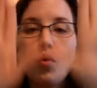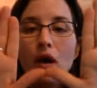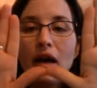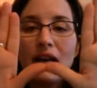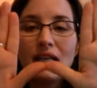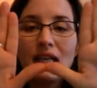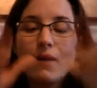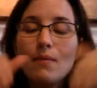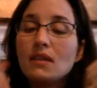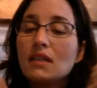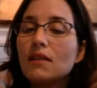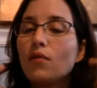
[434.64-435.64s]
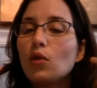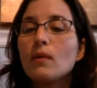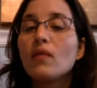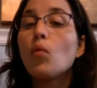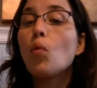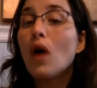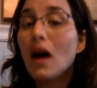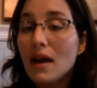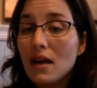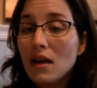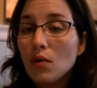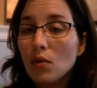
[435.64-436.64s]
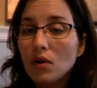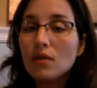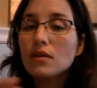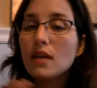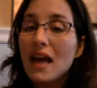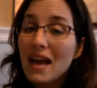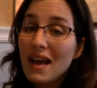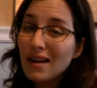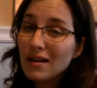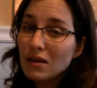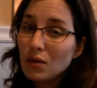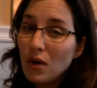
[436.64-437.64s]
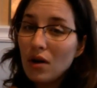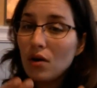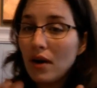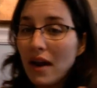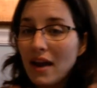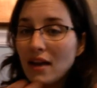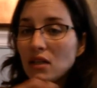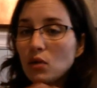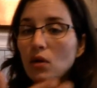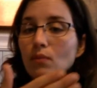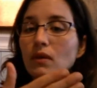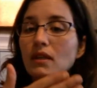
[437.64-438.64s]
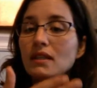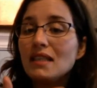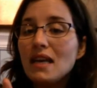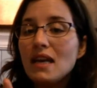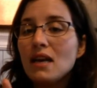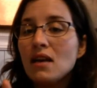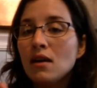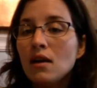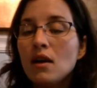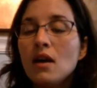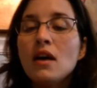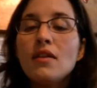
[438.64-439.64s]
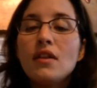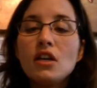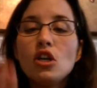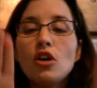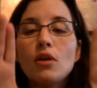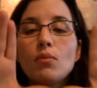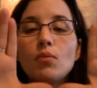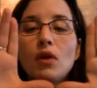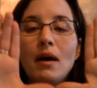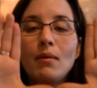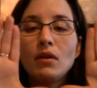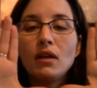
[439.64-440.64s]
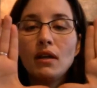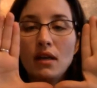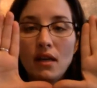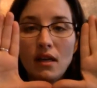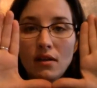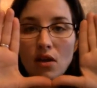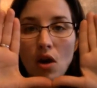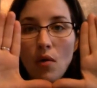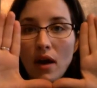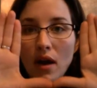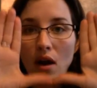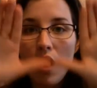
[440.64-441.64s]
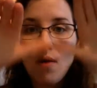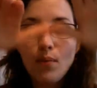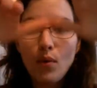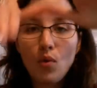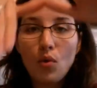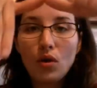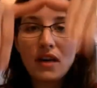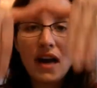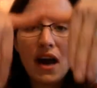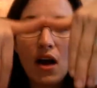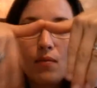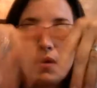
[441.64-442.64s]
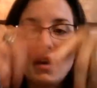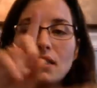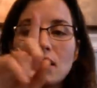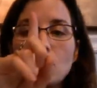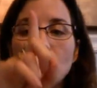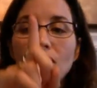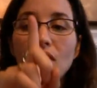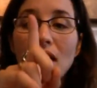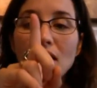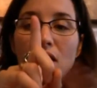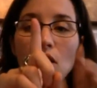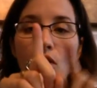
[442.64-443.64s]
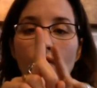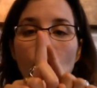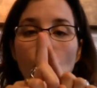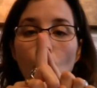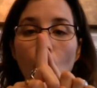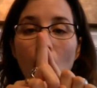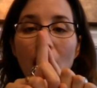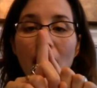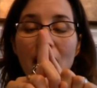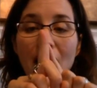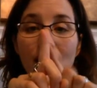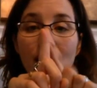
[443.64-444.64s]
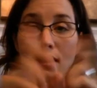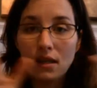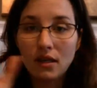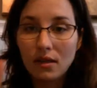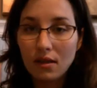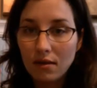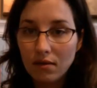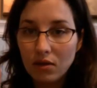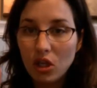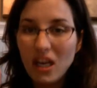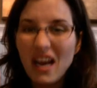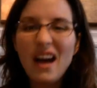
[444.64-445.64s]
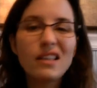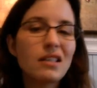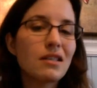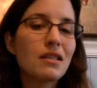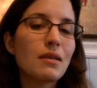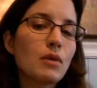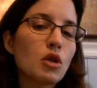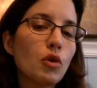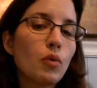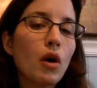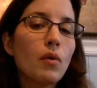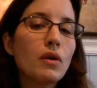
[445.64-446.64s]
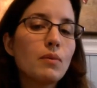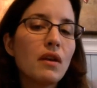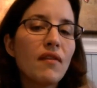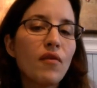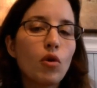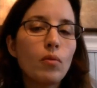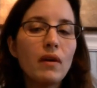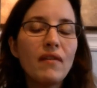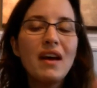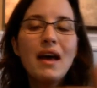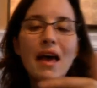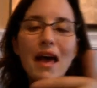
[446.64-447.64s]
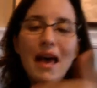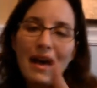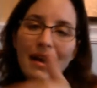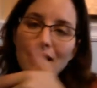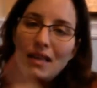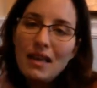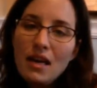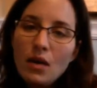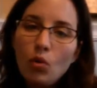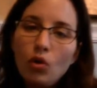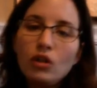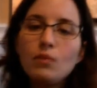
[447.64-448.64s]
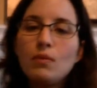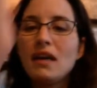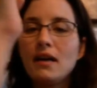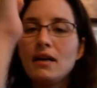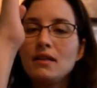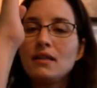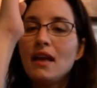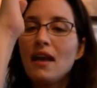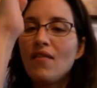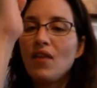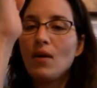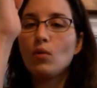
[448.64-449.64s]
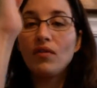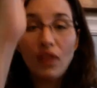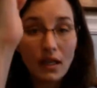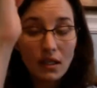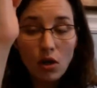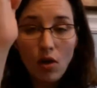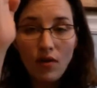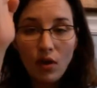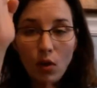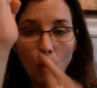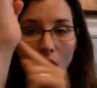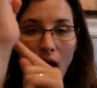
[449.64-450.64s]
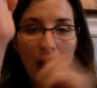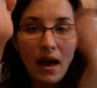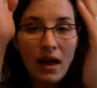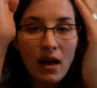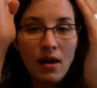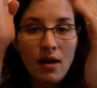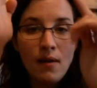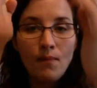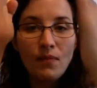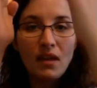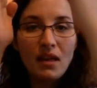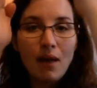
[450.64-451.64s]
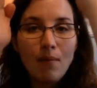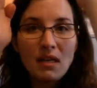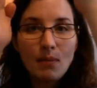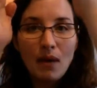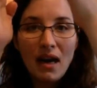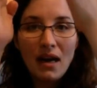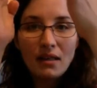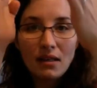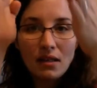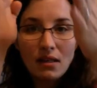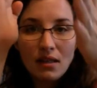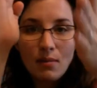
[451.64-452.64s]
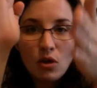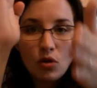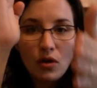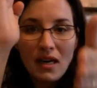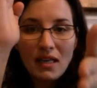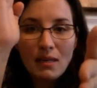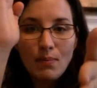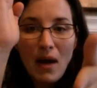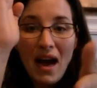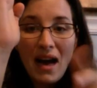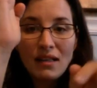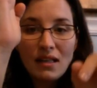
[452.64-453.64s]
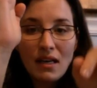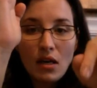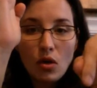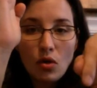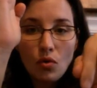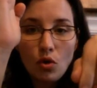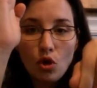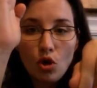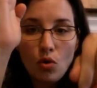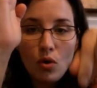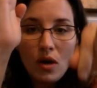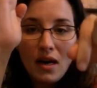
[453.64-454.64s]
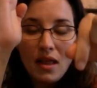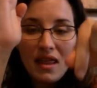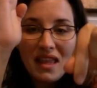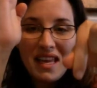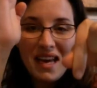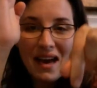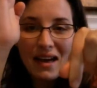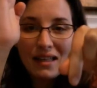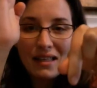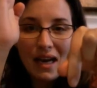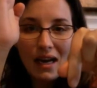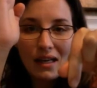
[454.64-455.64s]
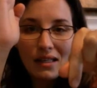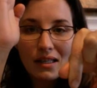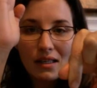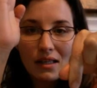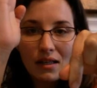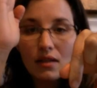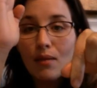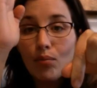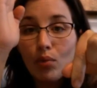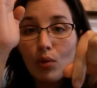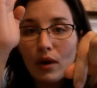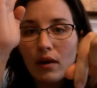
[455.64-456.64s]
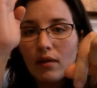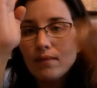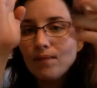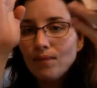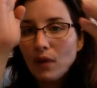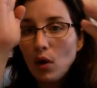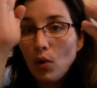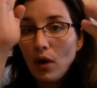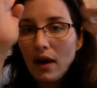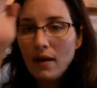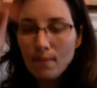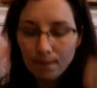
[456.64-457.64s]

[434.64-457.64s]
anytime it's in the form of y equals ax squared or ax squared plus c, then you know your parabola is going up or down because it's reflecting over the y-axis. So the axis of symmetry will always be in the form of x equals, because if I'm reflecting over the y, then that means my axis of symmetry is passing through the x-axis at some point. Okay?